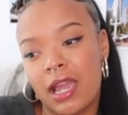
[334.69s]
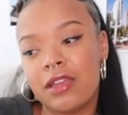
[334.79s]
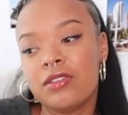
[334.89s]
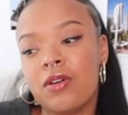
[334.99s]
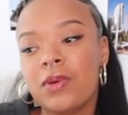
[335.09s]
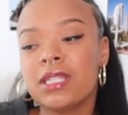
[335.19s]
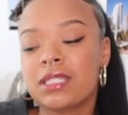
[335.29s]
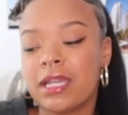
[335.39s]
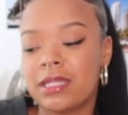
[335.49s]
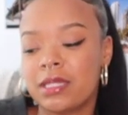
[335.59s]
I know what
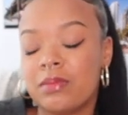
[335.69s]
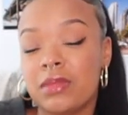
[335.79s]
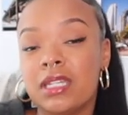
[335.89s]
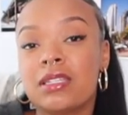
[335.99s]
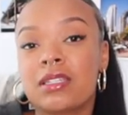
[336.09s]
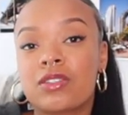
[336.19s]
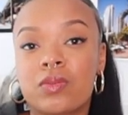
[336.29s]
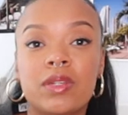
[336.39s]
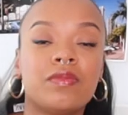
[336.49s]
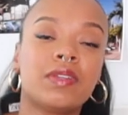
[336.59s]
it's like to meet a
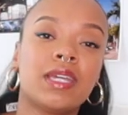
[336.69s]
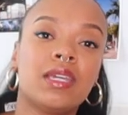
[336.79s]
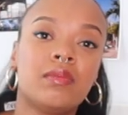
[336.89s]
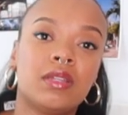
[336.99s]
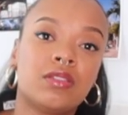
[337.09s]
twin flame